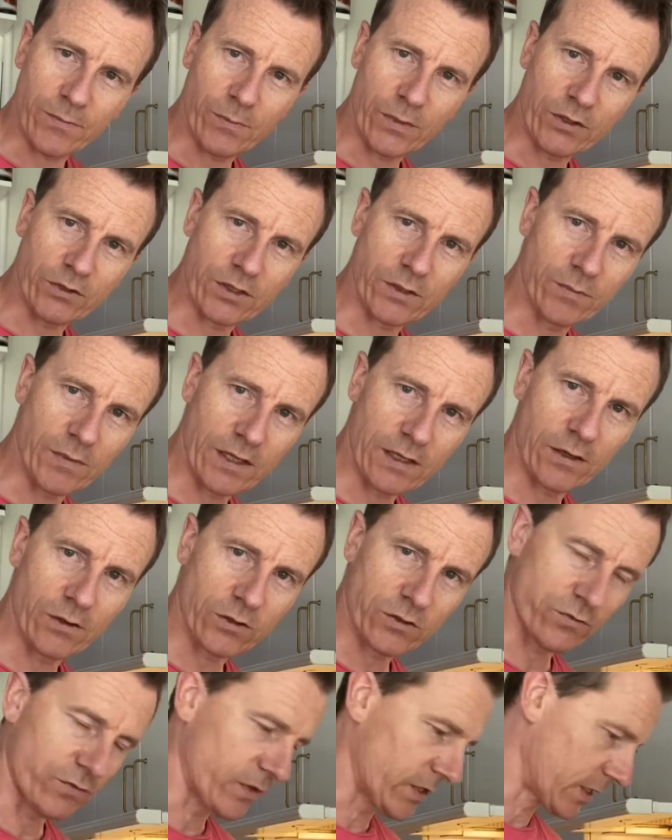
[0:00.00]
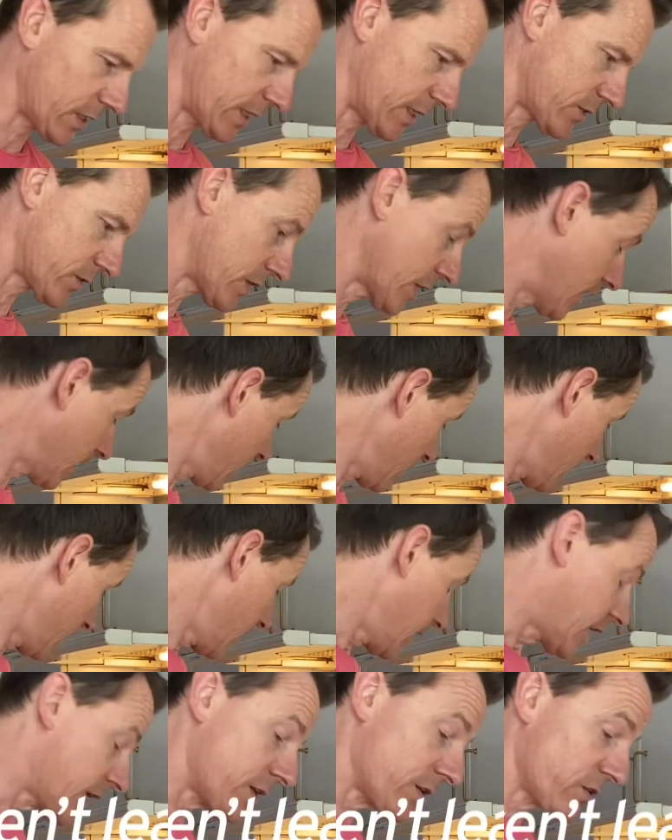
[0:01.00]
my cream. That looks very nice.
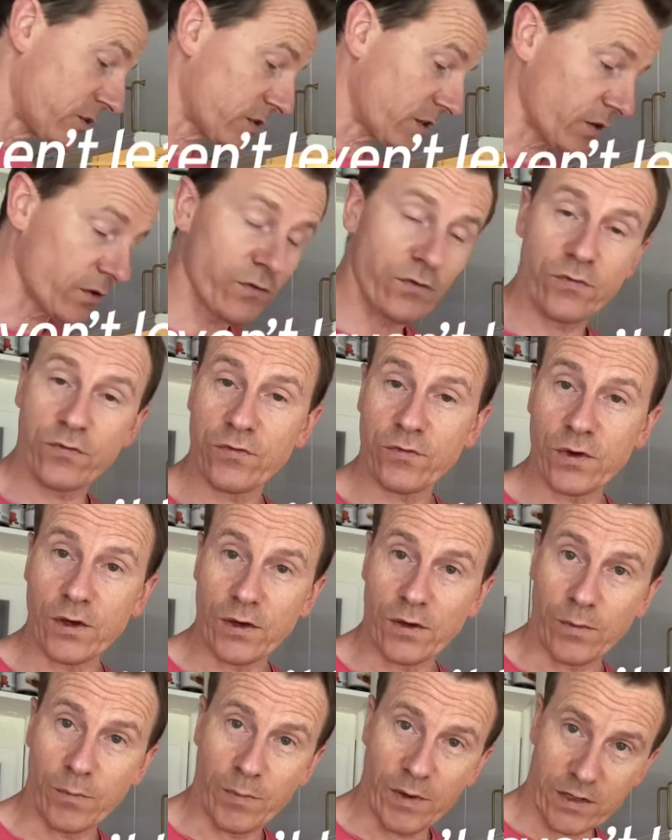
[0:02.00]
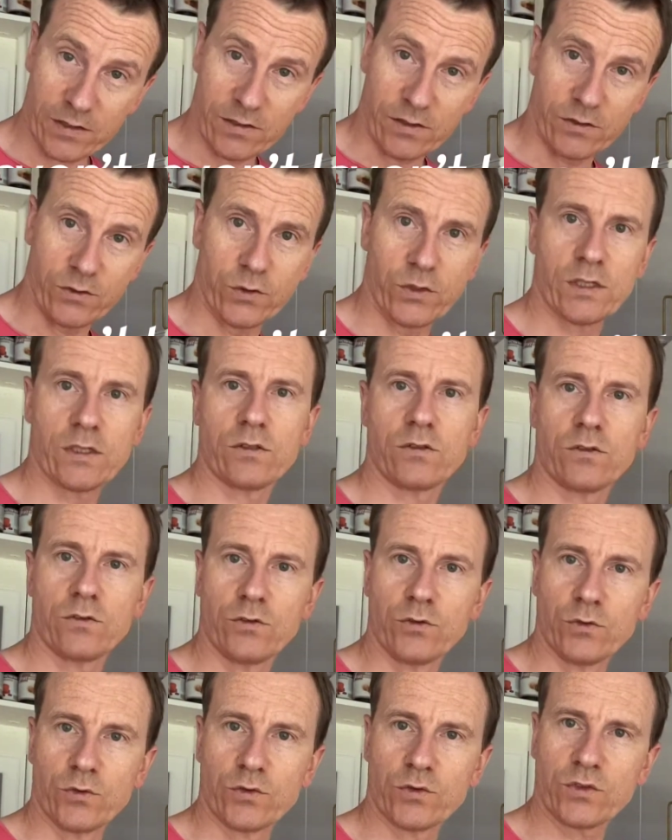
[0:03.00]
And instead of basil, you can
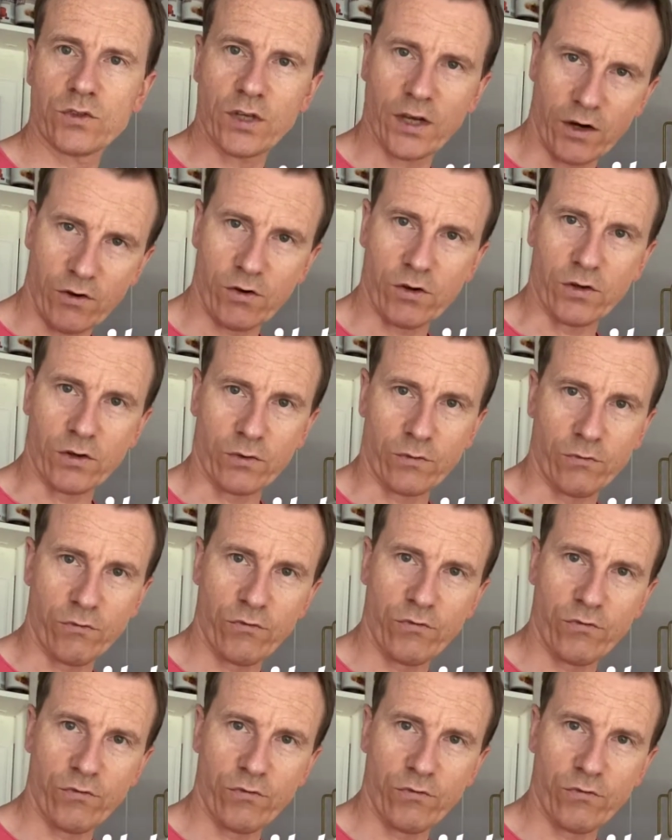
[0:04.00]
use tarragon.